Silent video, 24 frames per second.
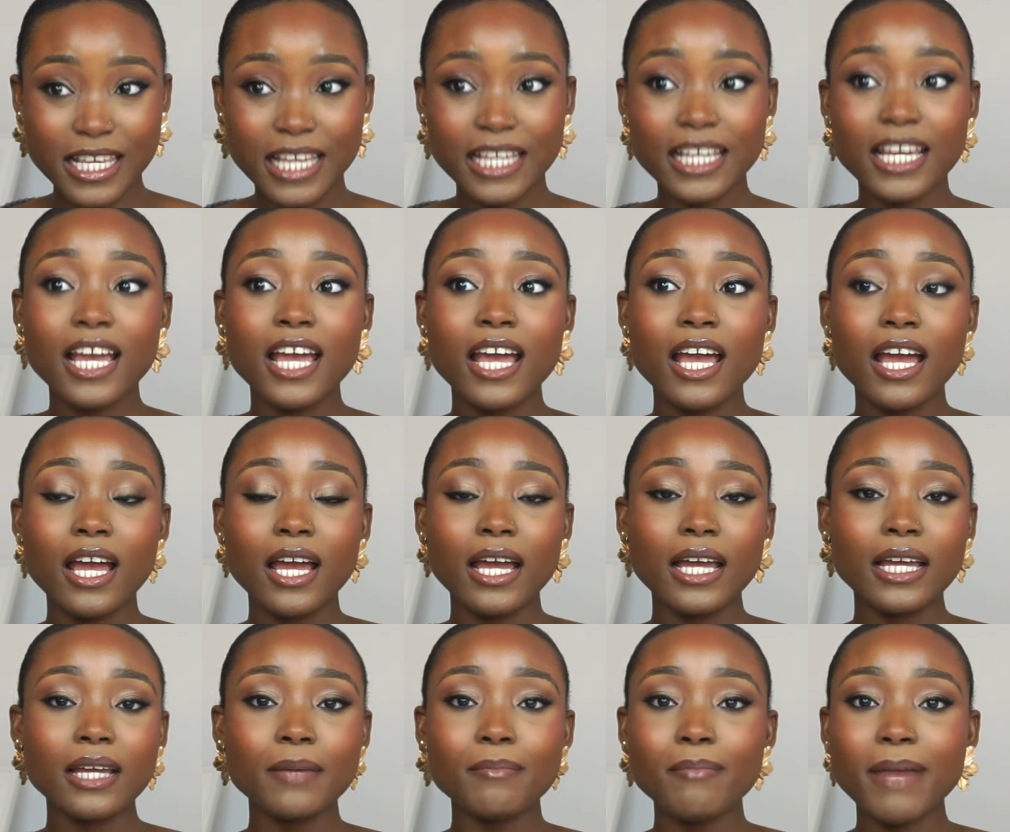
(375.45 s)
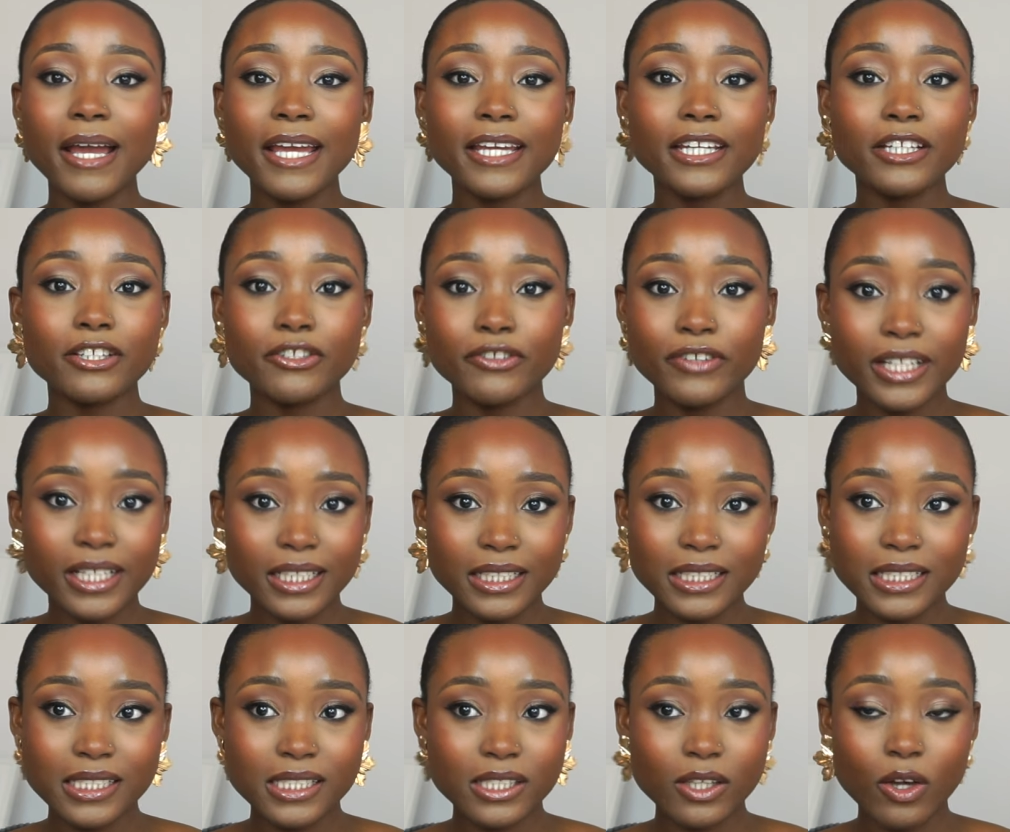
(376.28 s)
Like my
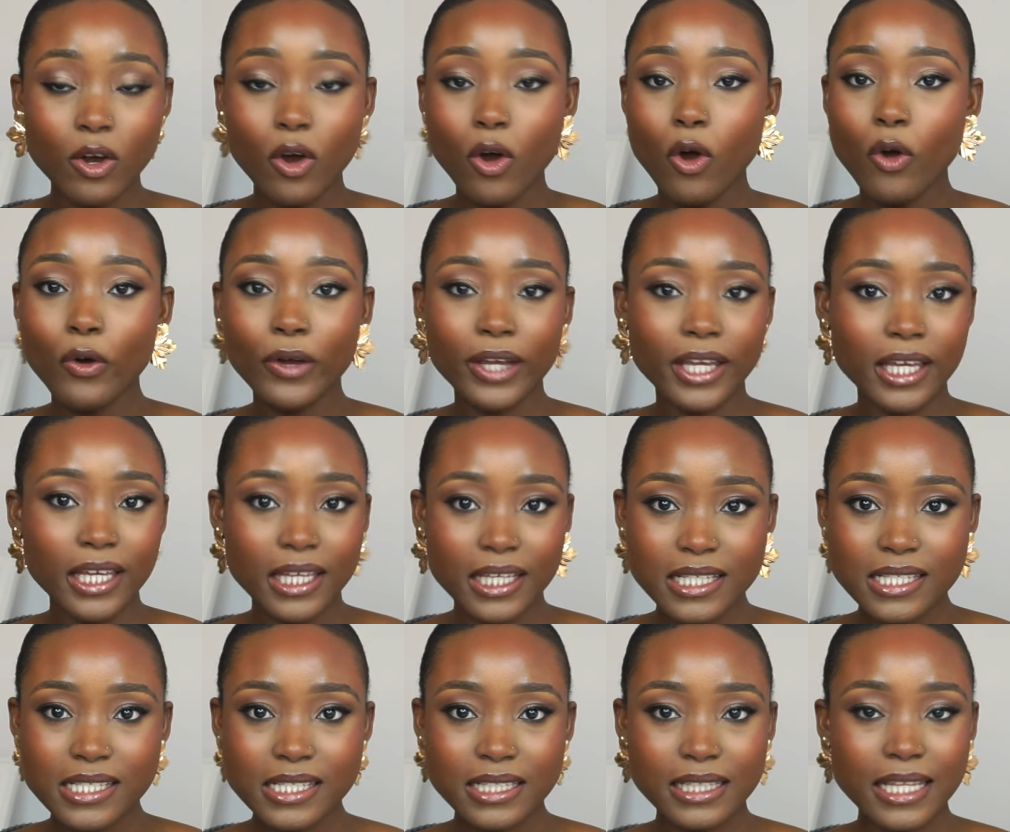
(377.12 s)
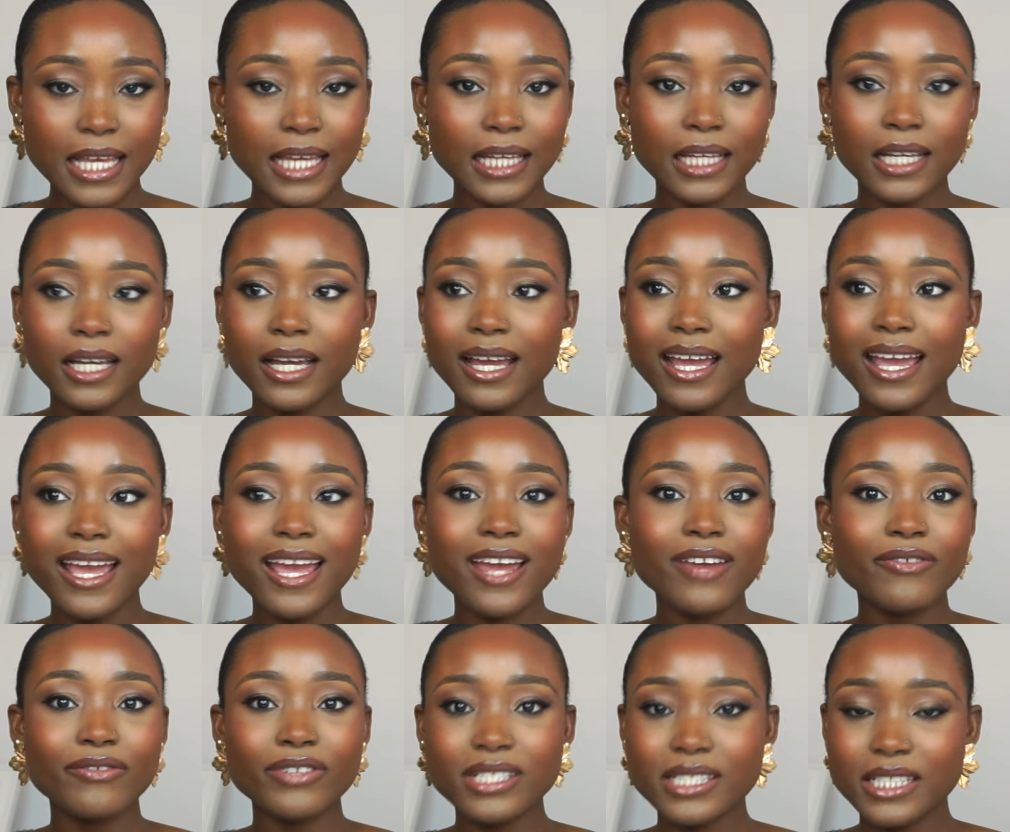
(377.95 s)
grades, all A's, like
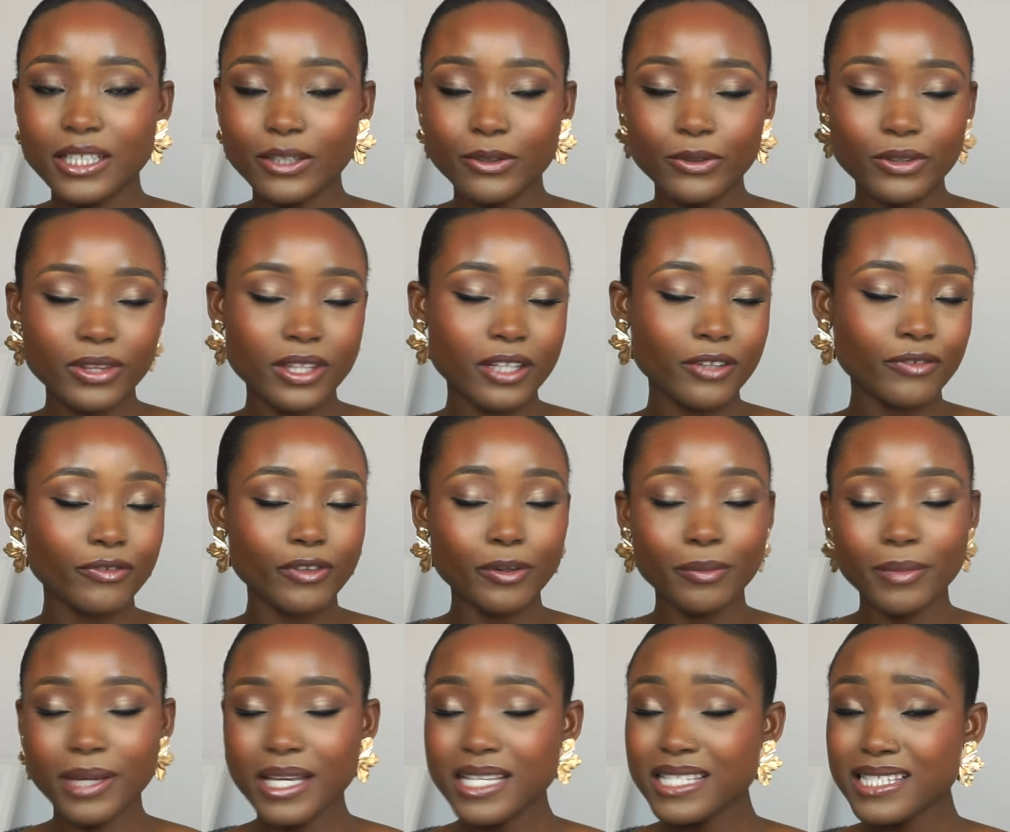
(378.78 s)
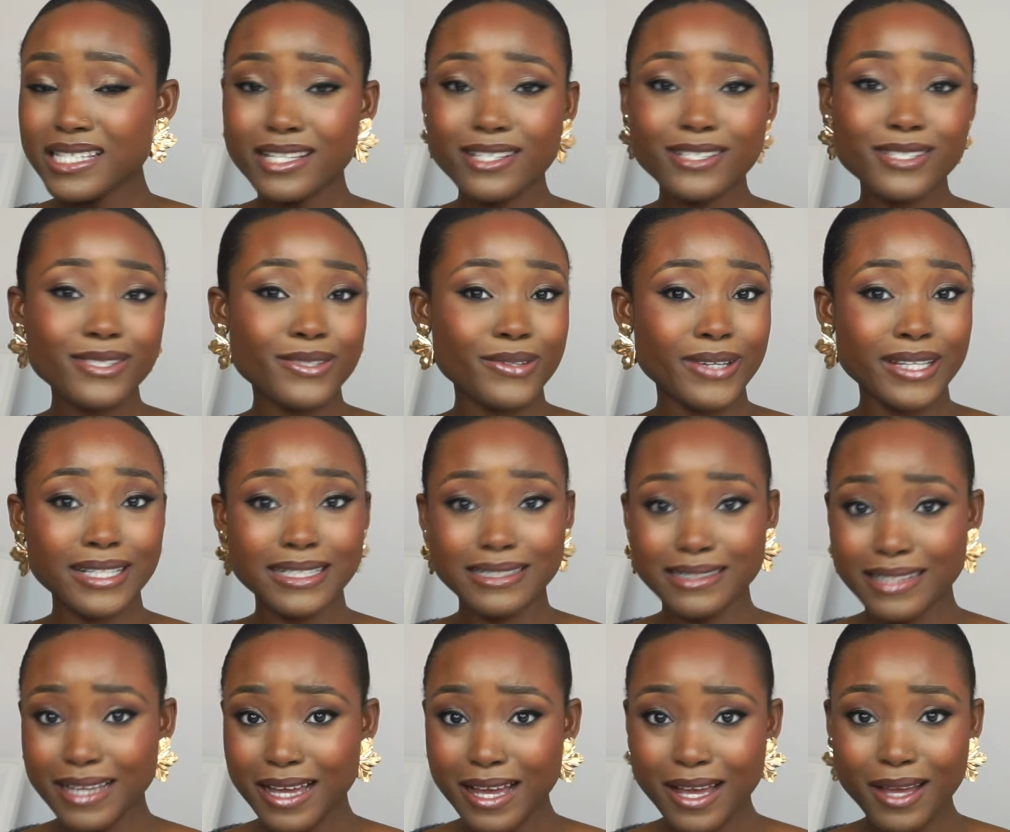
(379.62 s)
every single thing from essays to
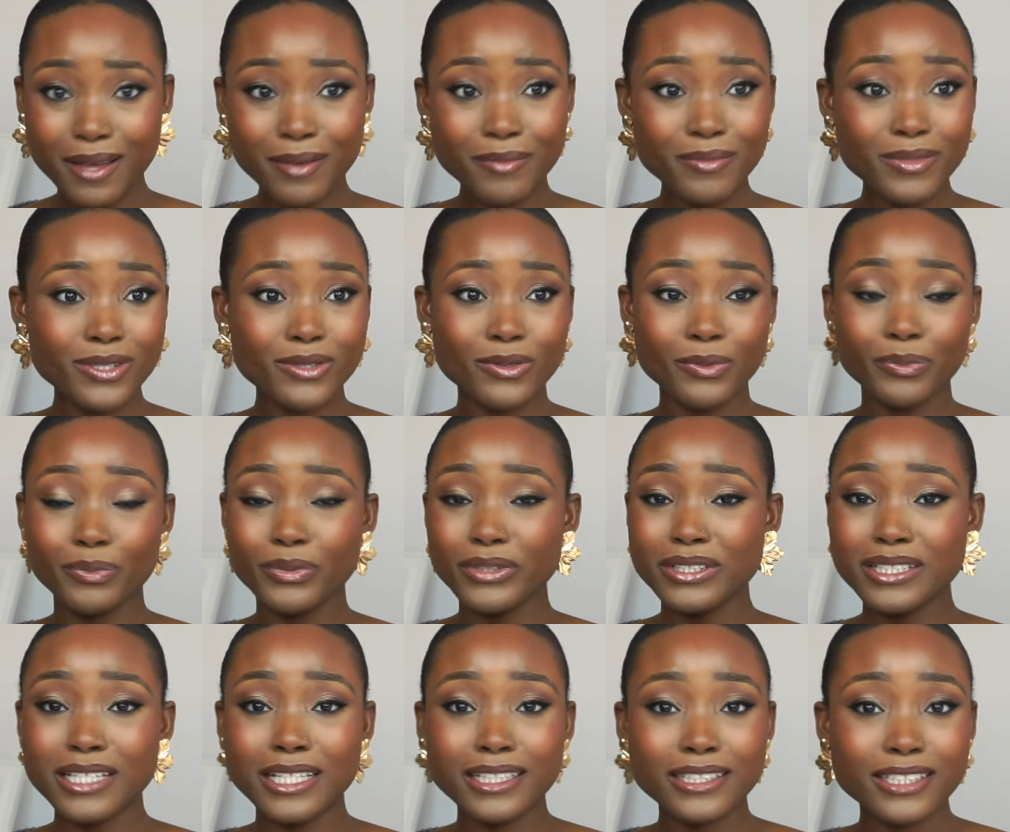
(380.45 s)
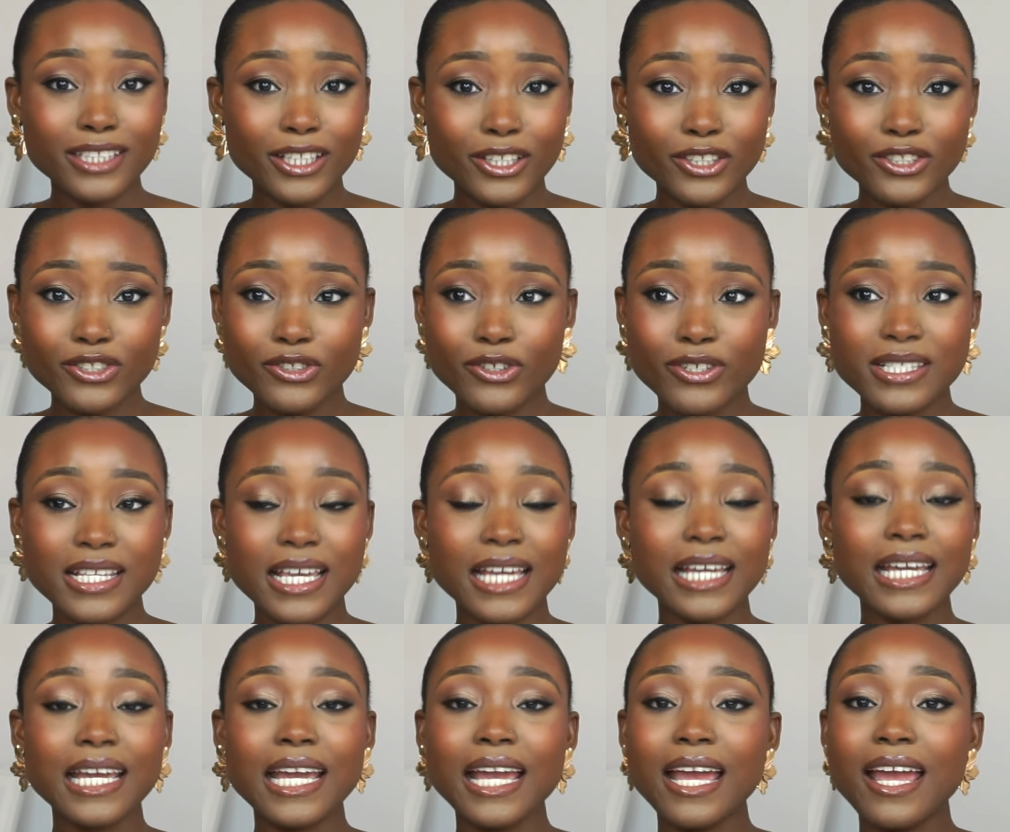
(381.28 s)
exams to presentations,
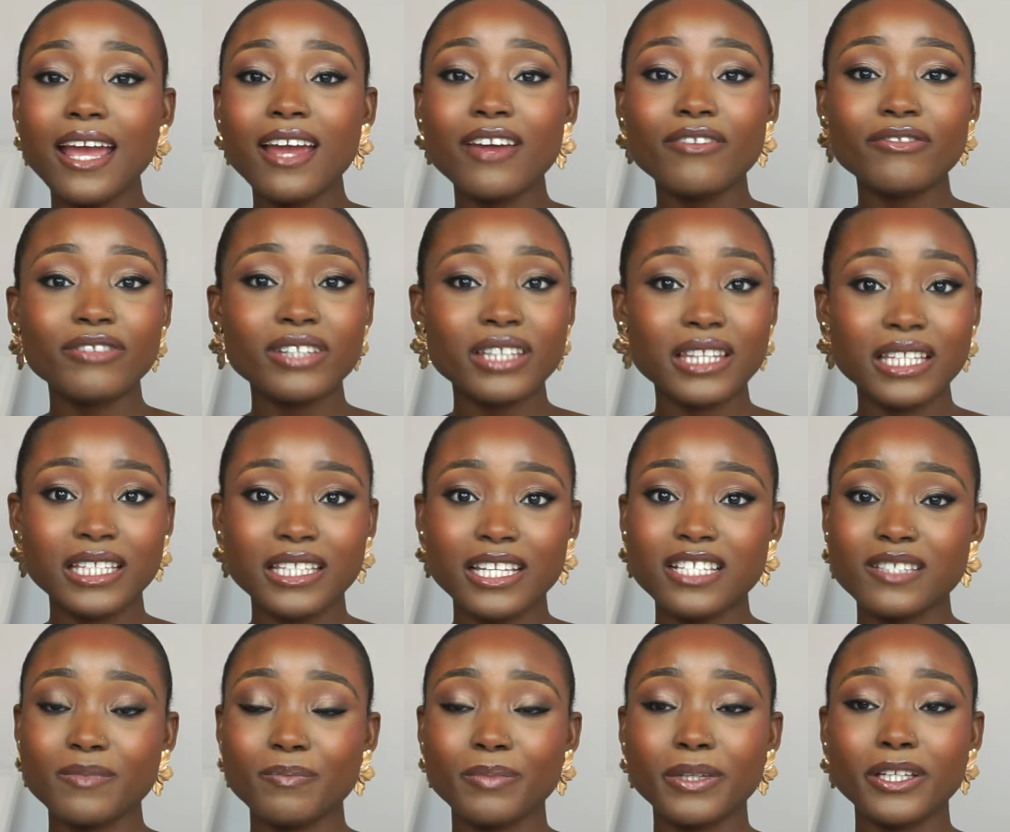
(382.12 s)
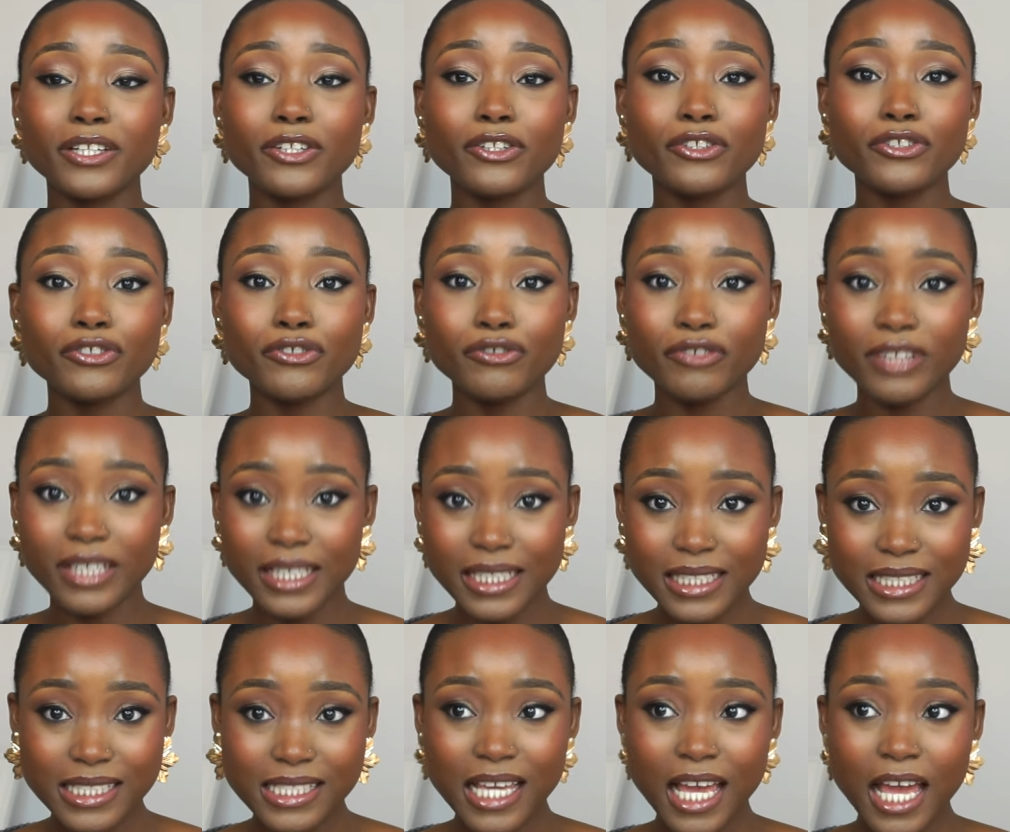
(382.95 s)
like everything has been
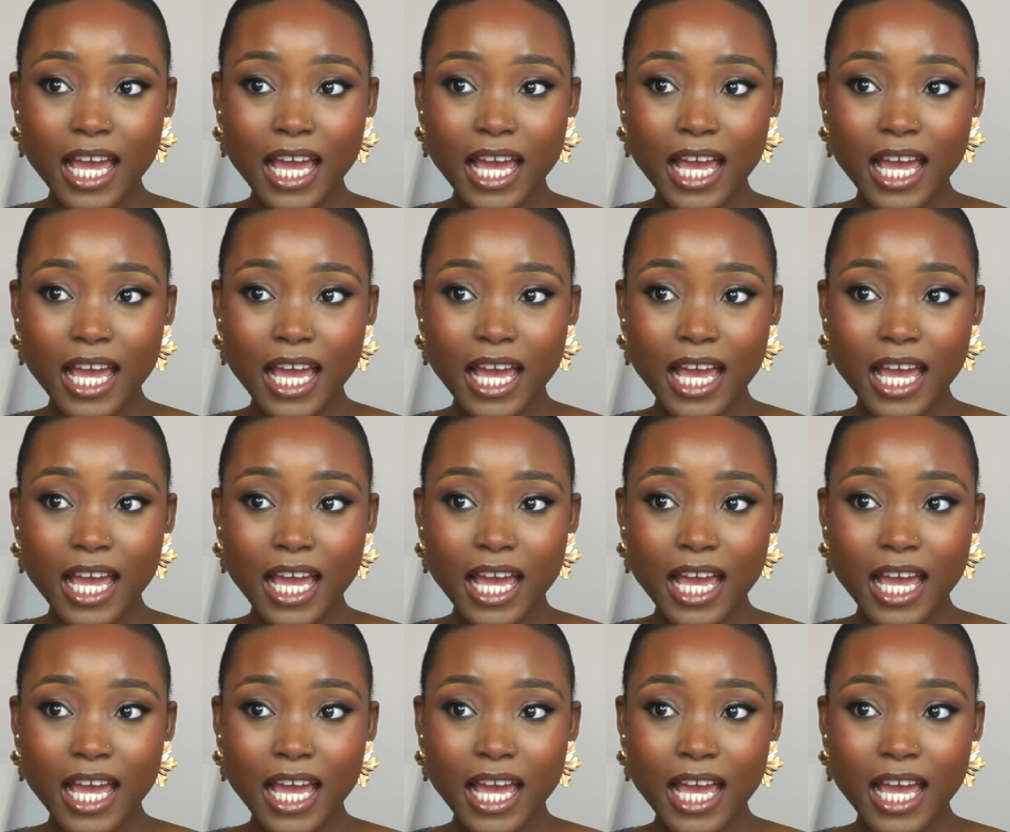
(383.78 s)
great.